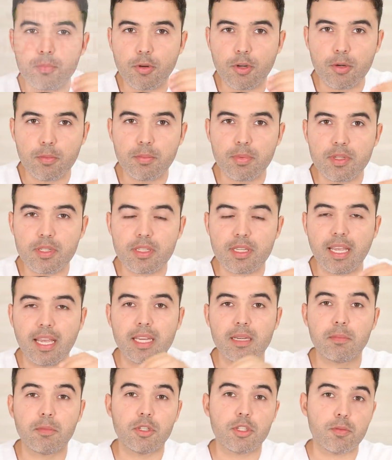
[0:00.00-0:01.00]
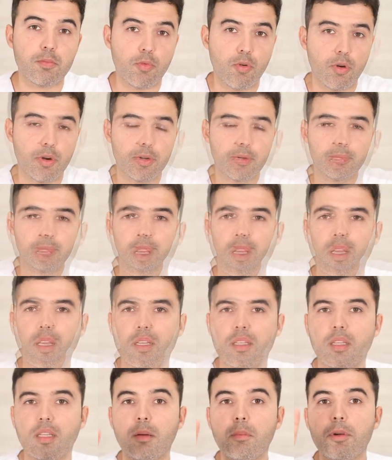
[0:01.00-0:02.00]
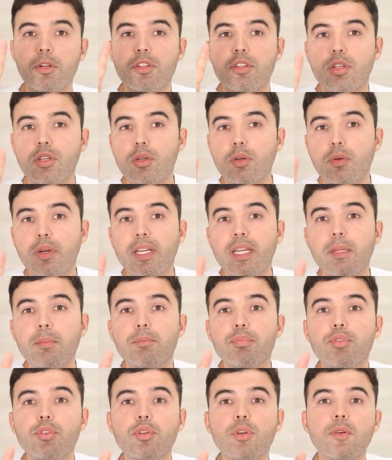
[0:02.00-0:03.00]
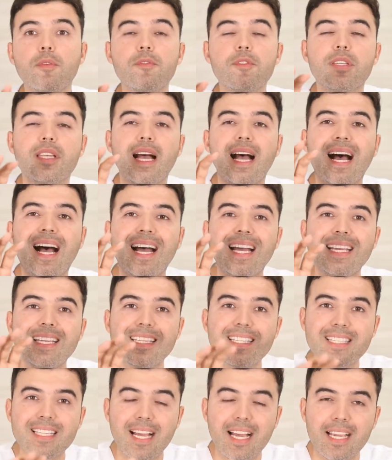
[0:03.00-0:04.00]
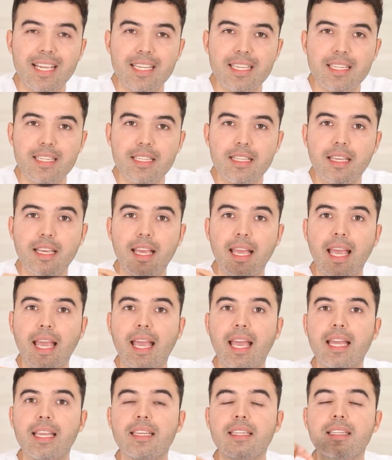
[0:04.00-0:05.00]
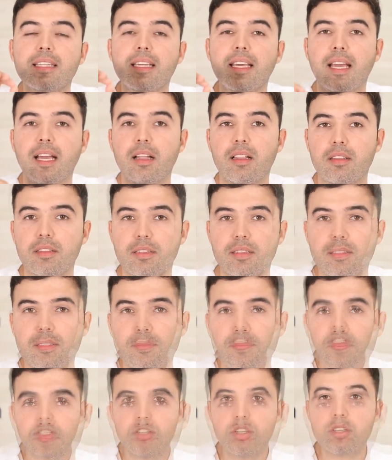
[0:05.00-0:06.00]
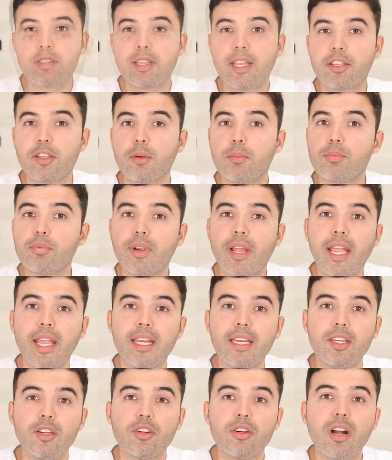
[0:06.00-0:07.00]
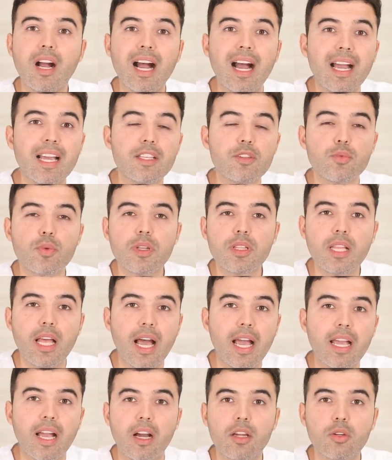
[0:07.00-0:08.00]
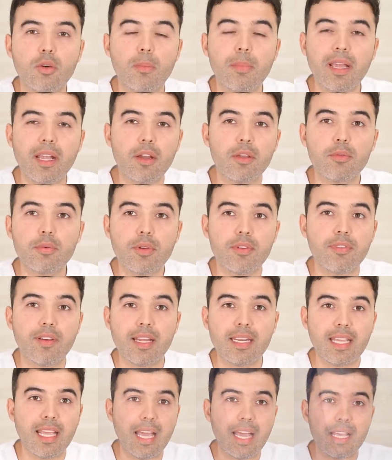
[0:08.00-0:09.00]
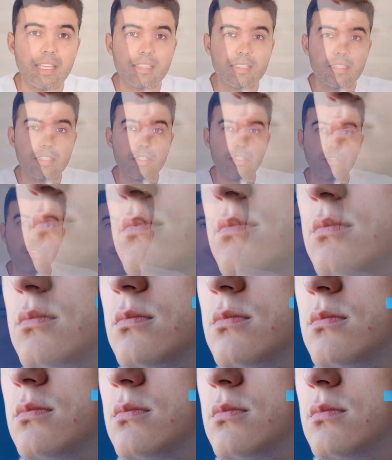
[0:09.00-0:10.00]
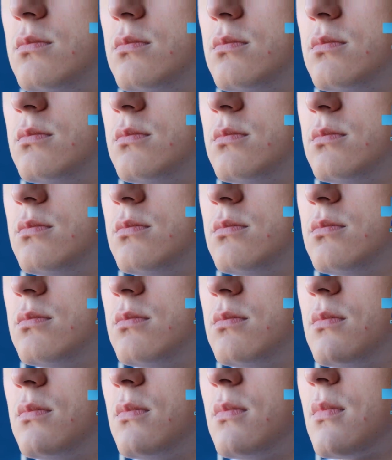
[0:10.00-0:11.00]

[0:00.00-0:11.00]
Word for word: purpose and much more. Number two, it improves eyesight and health. Just like your brain, your eyes rely on omega-3 fatty acids to function properly. New